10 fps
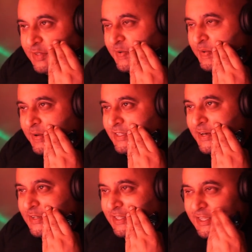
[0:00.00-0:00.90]
as well, man.
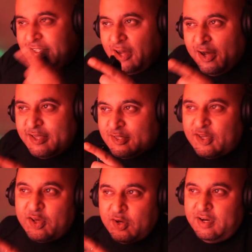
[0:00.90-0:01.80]
Seriously, this guy is
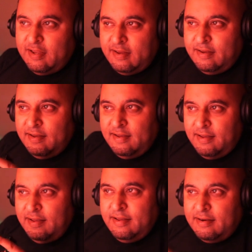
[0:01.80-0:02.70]
good.
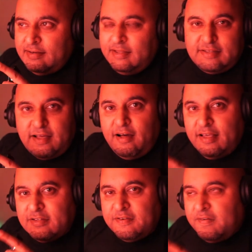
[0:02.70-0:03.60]
This guy
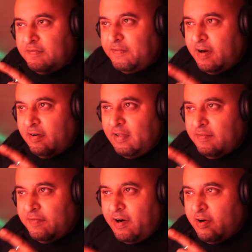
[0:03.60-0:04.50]
is very,
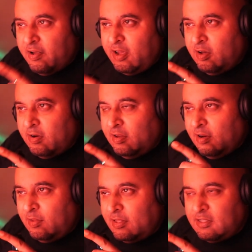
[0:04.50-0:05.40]
very good. You
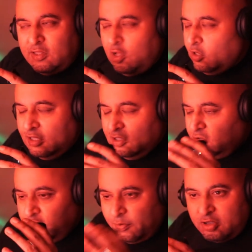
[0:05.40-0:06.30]
know, he's
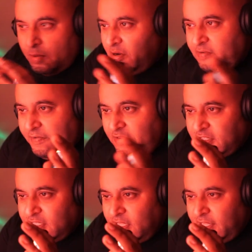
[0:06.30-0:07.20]
dropped so many
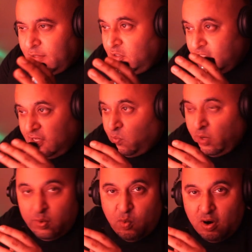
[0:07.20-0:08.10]
references in there. You just said
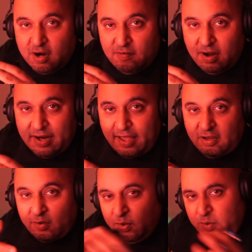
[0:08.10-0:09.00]
Willy Wonka right now. You
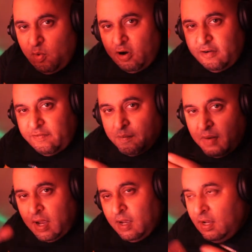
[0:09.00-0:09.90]
know, Willy Wonka
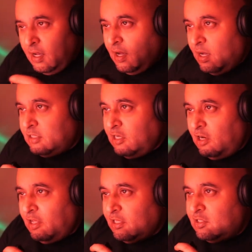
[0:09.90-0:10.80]
from
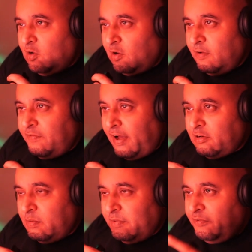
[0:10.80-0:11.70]
Charlie and the Chocolate
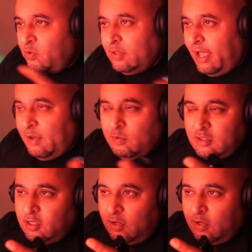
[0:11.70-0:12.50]
Factory. Before that, it was, you